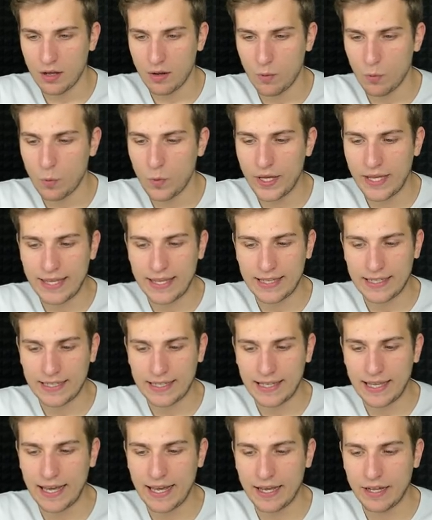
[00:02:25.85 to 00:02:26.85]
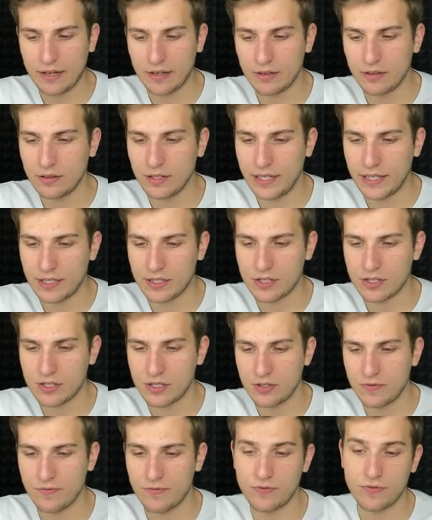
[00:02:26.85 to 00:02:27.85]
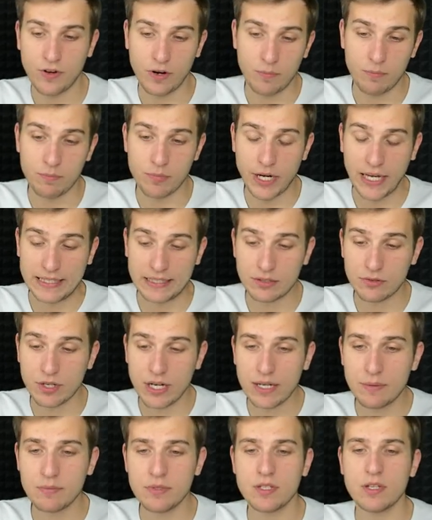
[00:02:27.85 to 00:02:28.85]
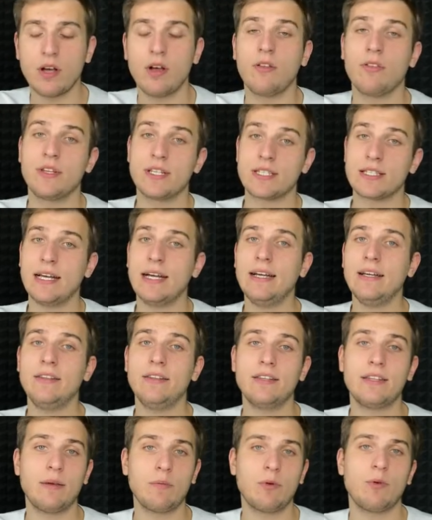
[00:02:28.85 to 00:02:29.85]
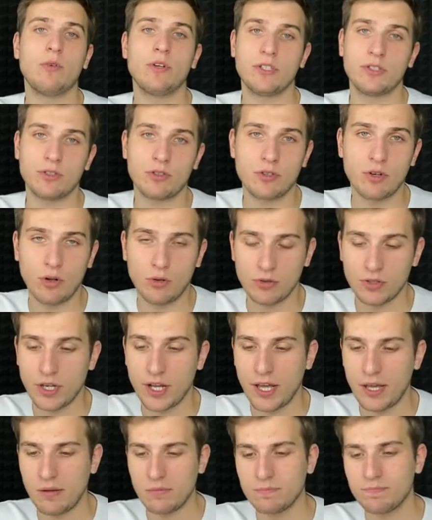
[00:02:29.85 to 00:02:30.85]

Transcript: we can get links from breadcrumbs on the site that I'm going to crawl today.